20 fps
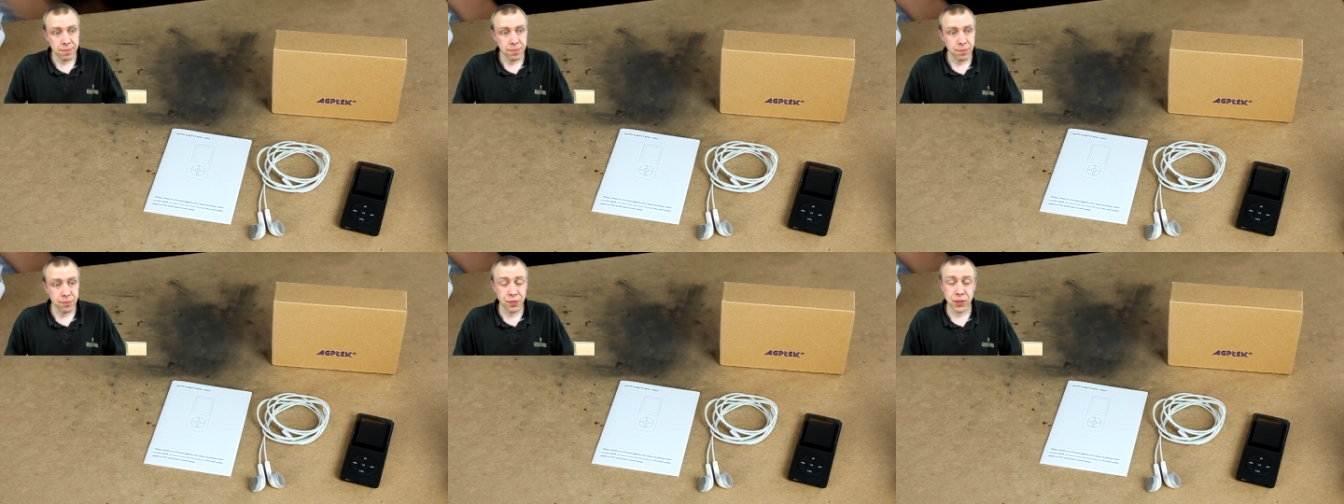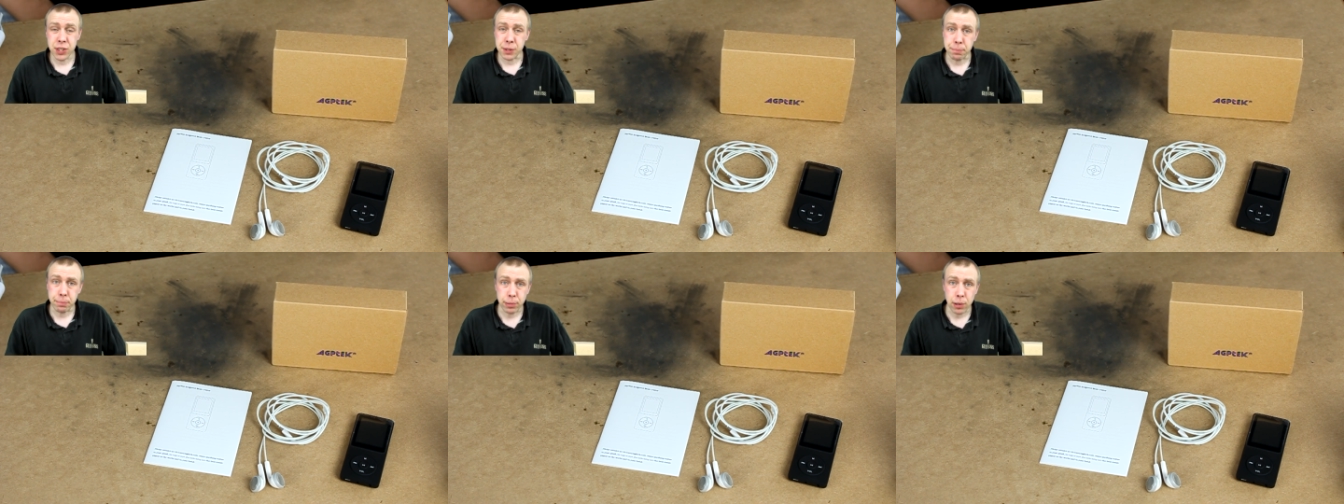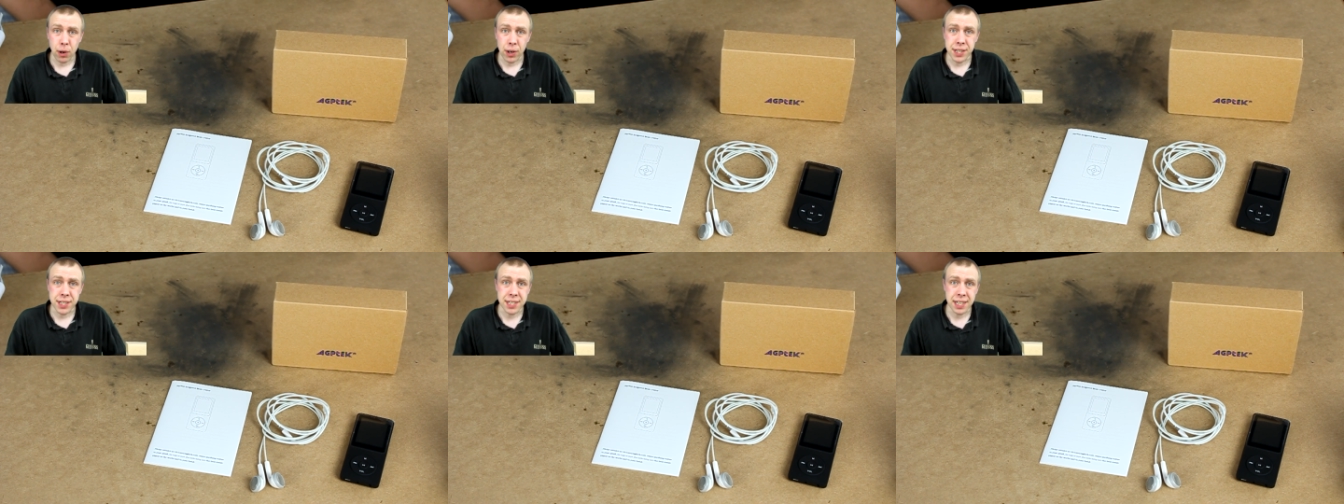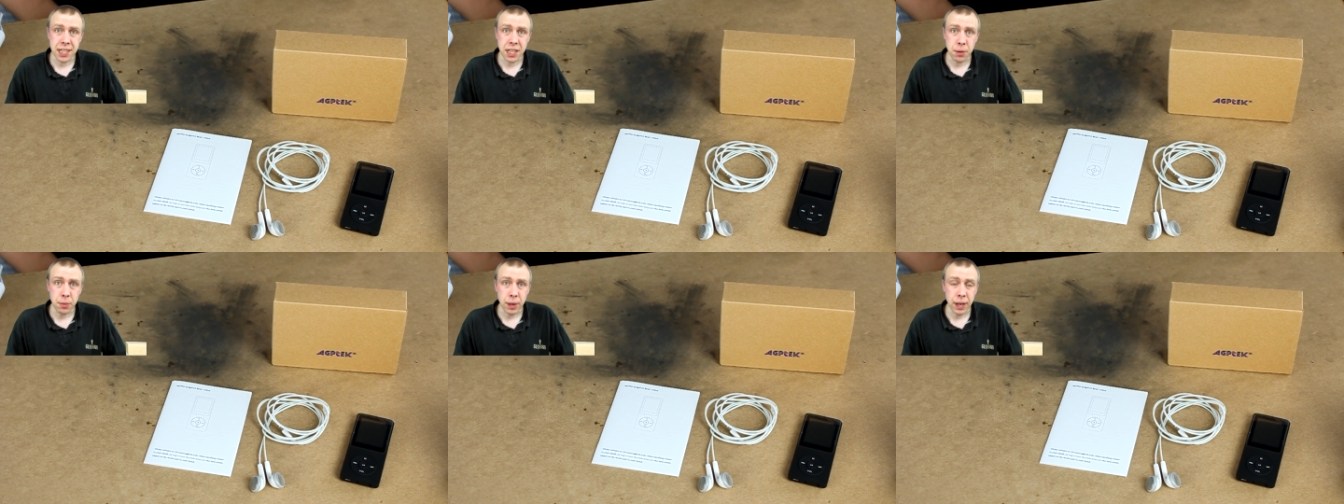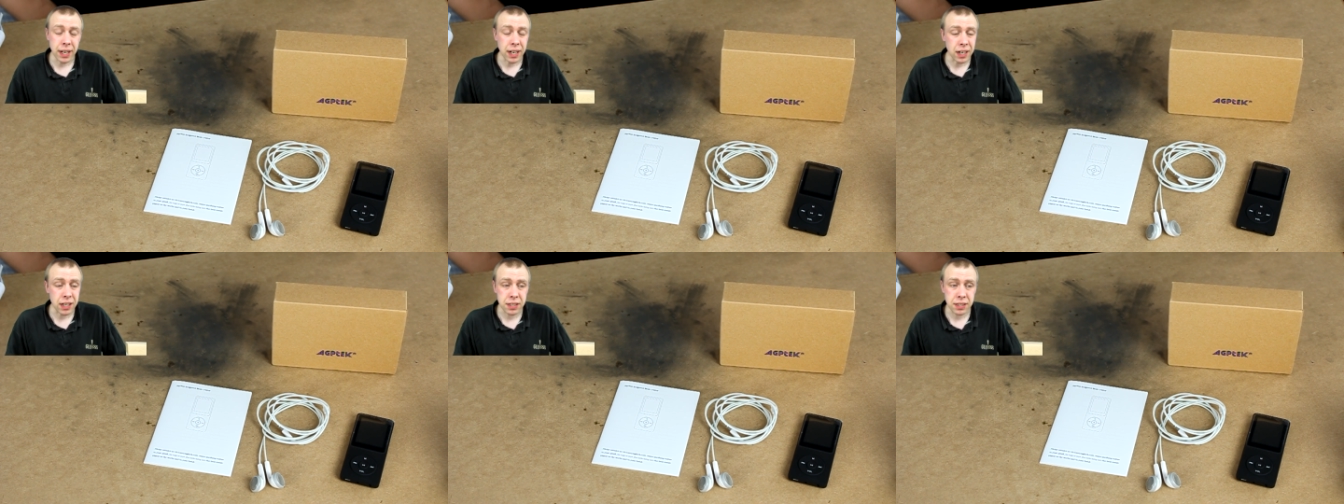For the price
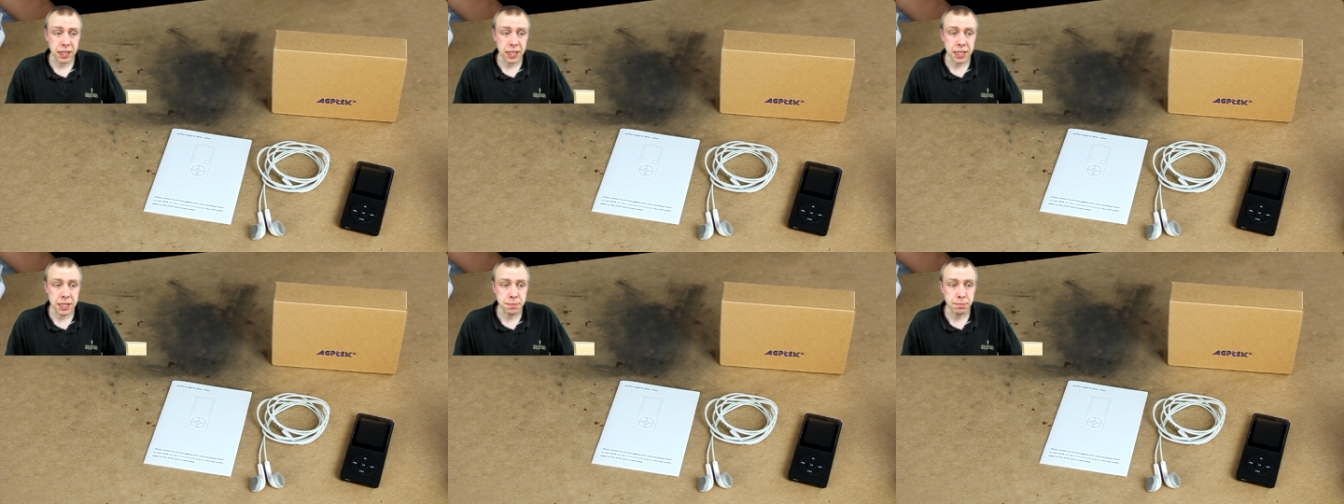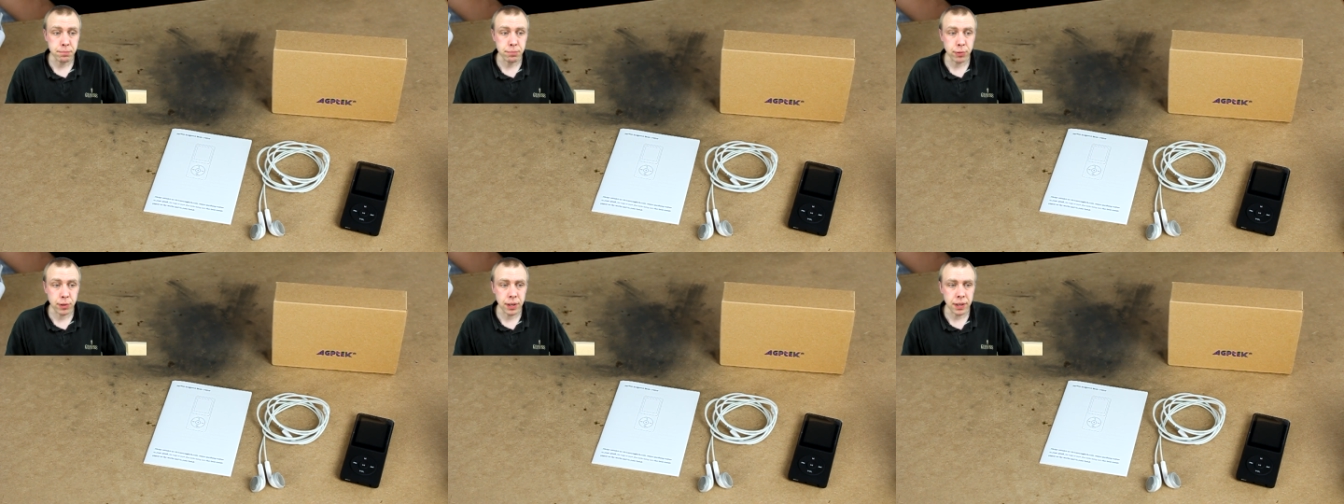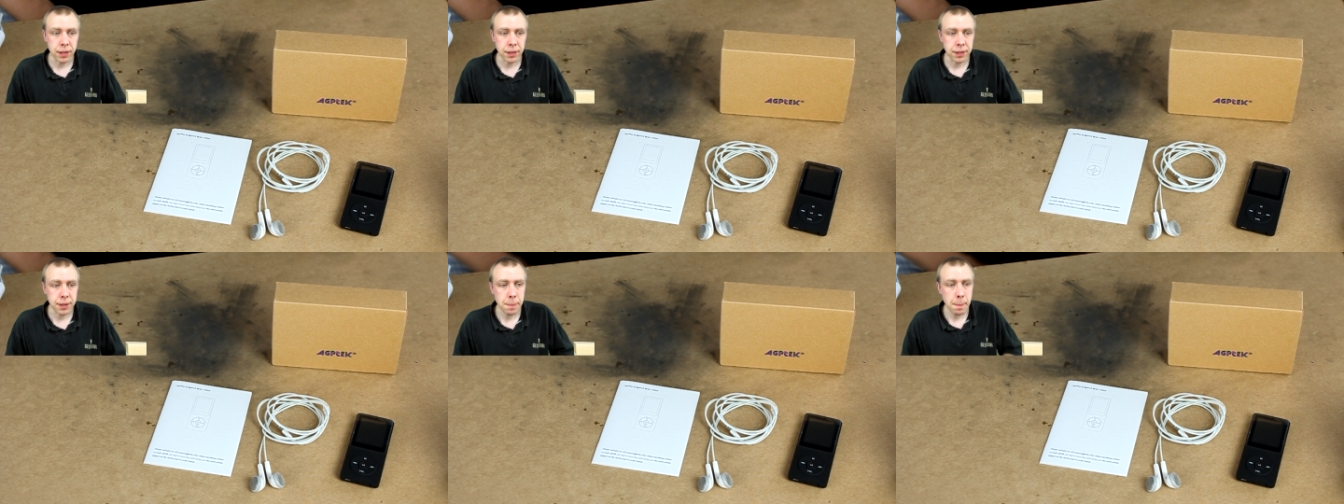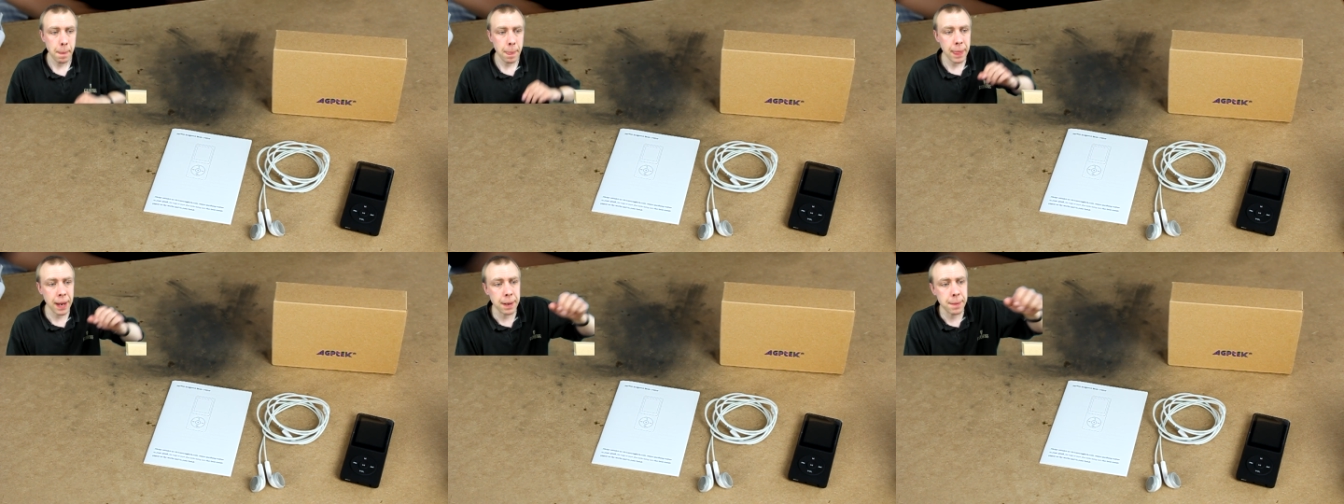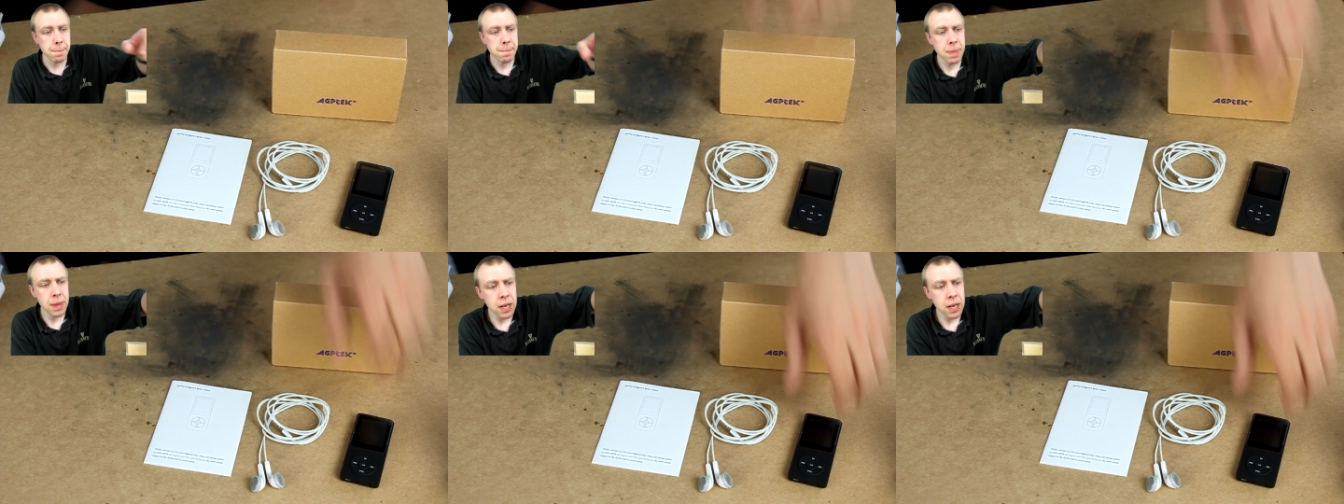anyway, I think it's brilliant. Now,